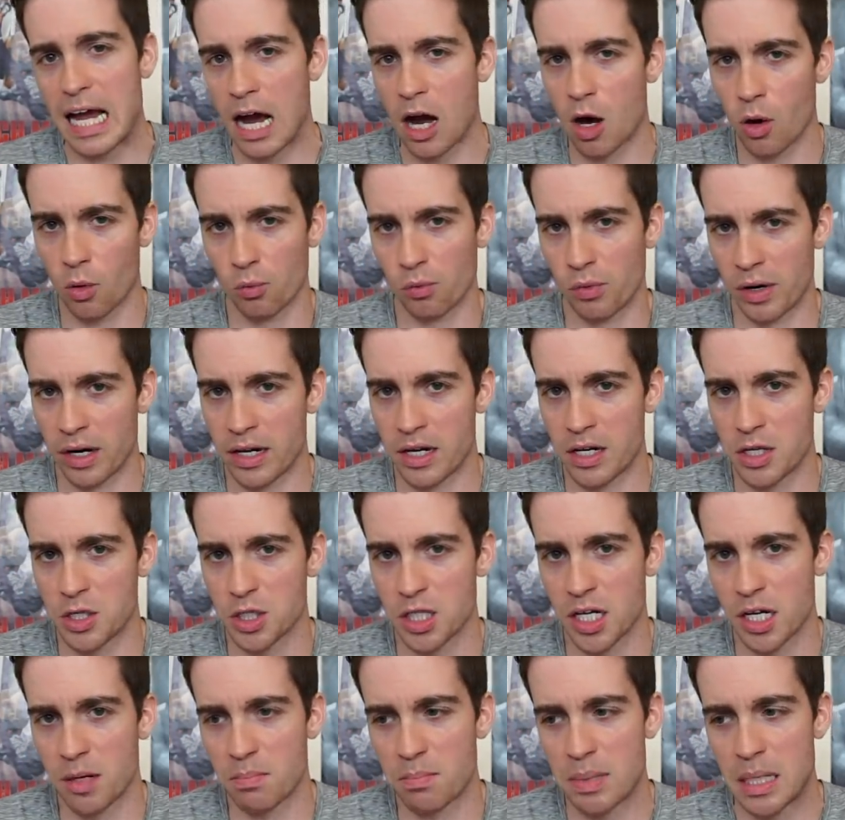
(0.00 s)
outrage
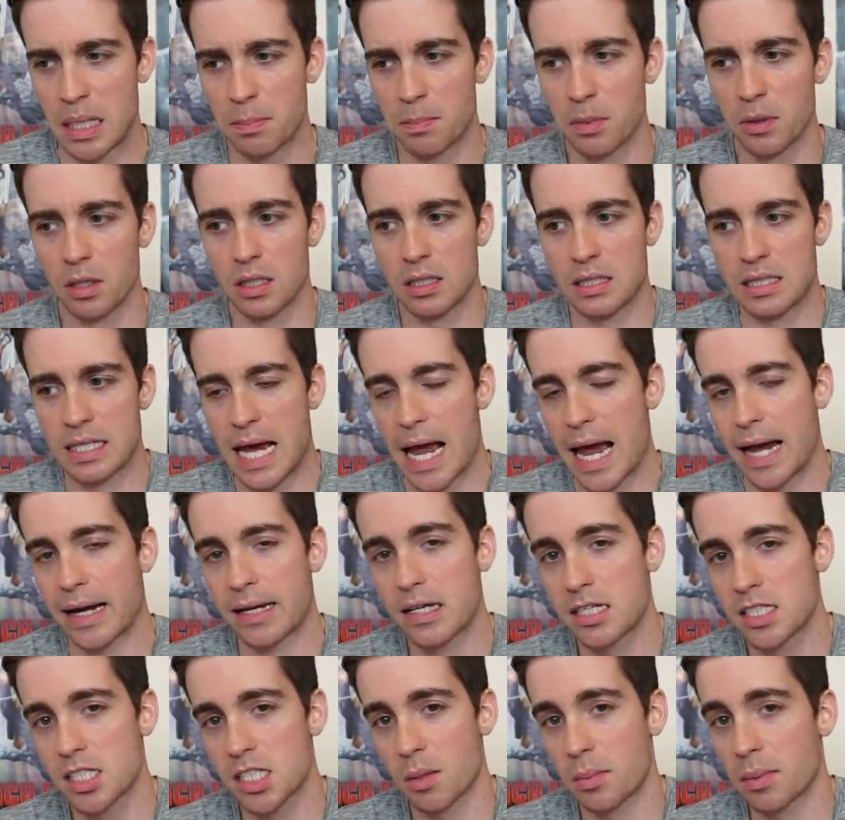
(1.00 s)
and people
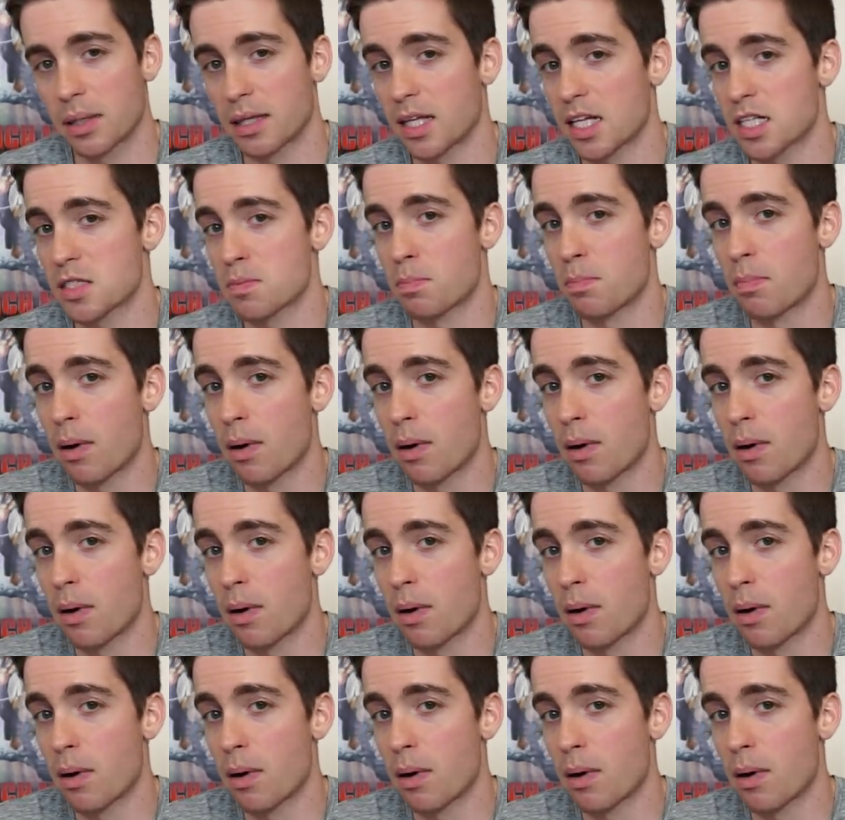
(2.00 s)
attacking something that's